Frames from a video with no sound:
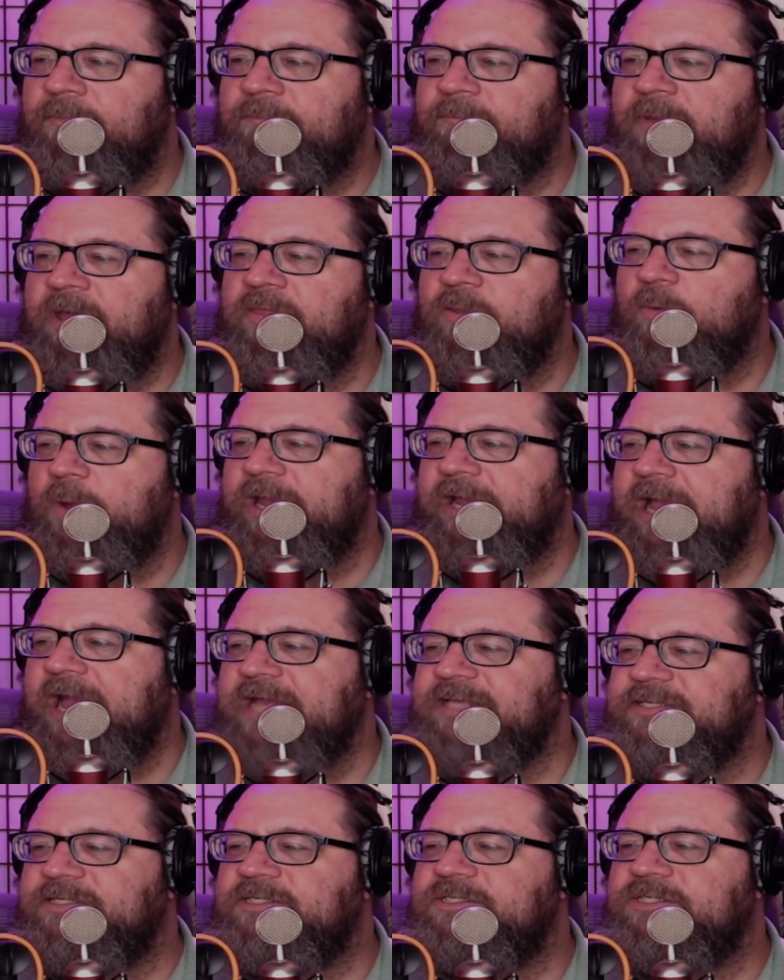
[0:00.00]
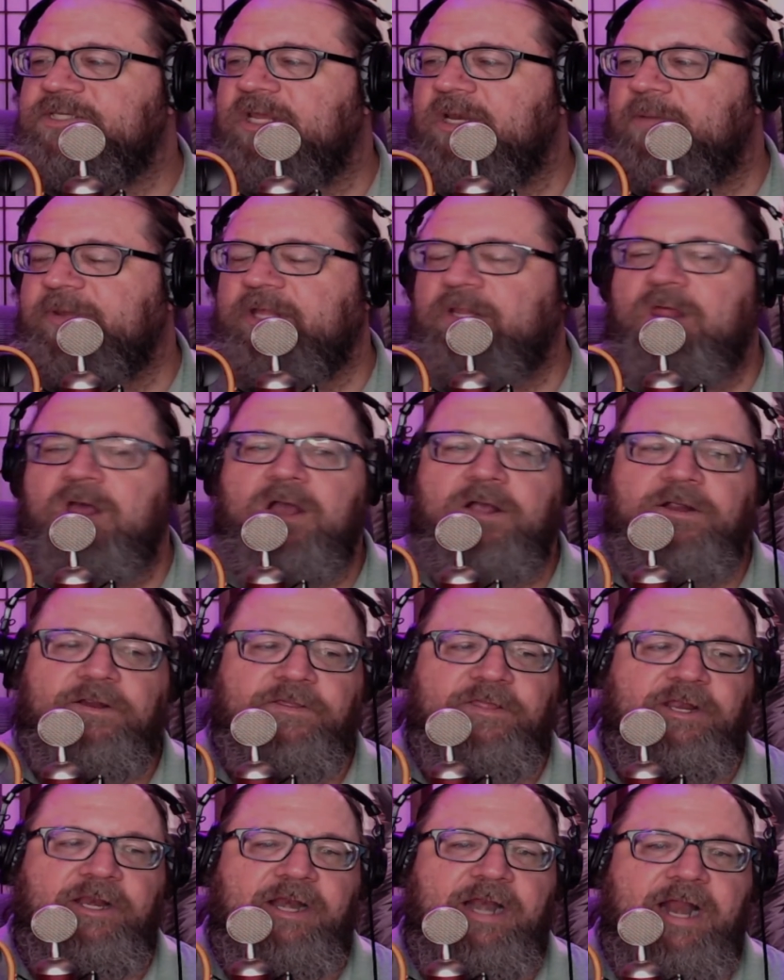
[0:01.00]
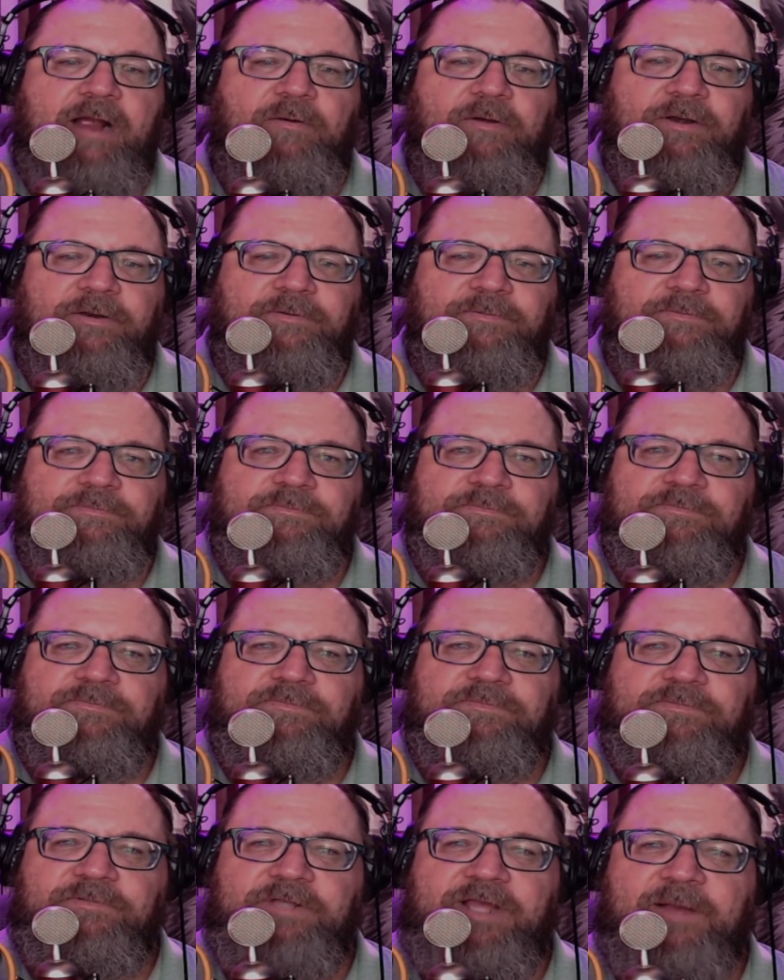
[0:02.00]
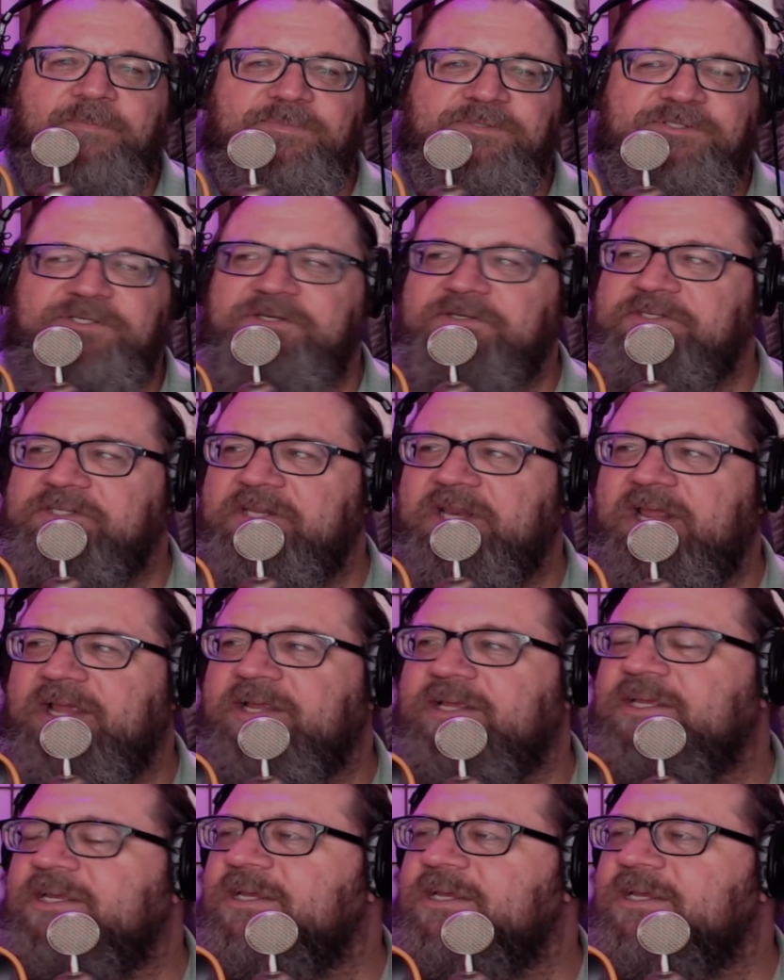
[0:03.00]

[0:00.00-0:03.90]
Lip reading: By the way, guys, this is going to be longer than an hour episode today.